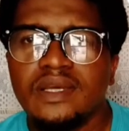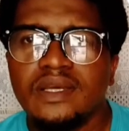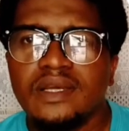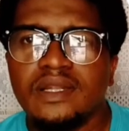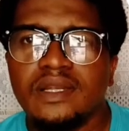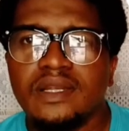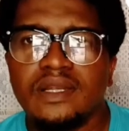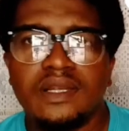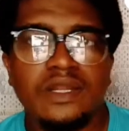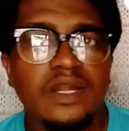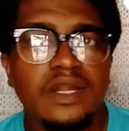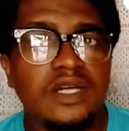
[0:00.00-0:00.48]
A
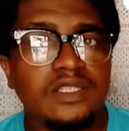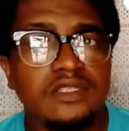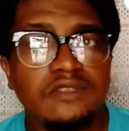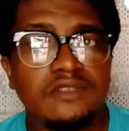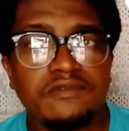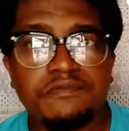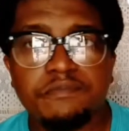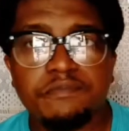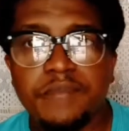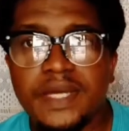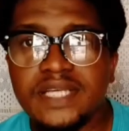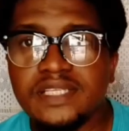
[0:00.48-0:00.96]
lot of
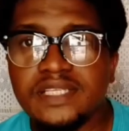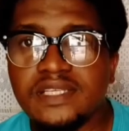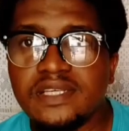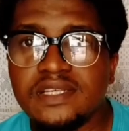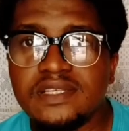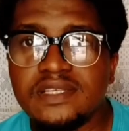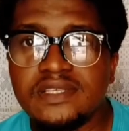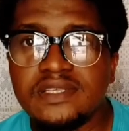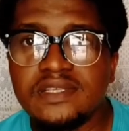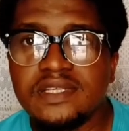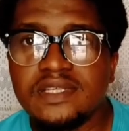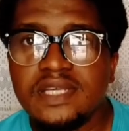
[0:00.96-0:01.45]

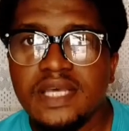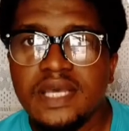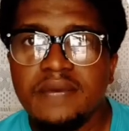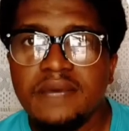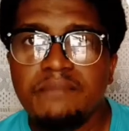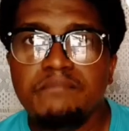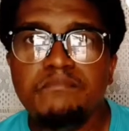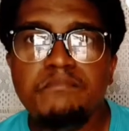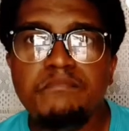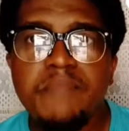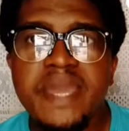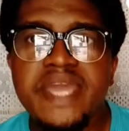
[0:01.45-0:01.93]
persons
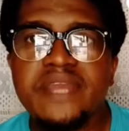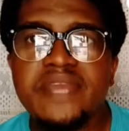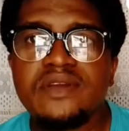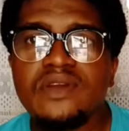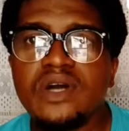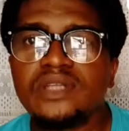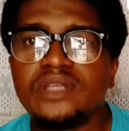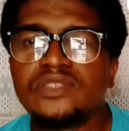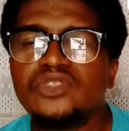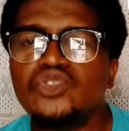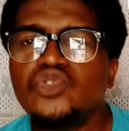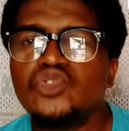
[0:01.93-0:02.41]
may
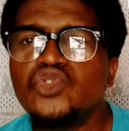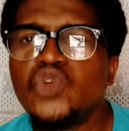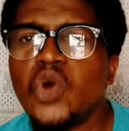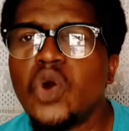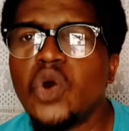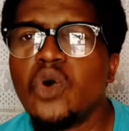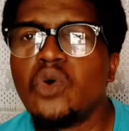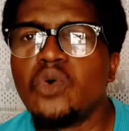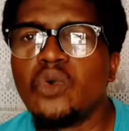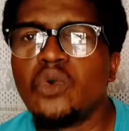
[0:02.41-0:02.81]
not know